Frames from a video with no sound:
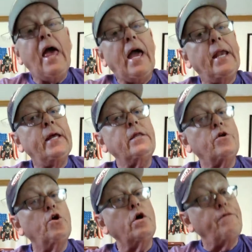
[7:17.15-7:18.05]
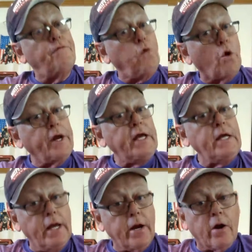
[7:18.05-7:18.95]
and it took 40
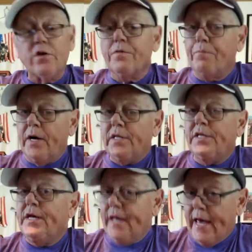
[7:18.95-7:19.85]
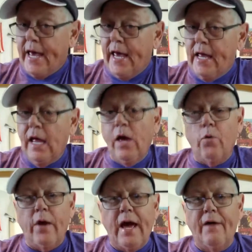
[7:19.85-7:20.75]
years, but today
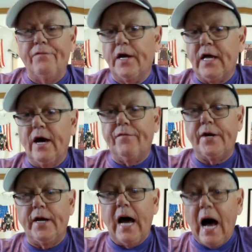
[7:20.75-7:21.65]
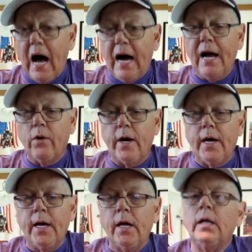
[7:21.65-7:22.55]
we have the coveted
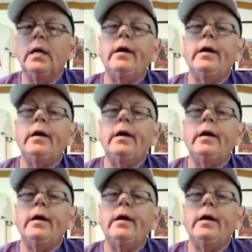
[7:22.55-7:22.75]
highway.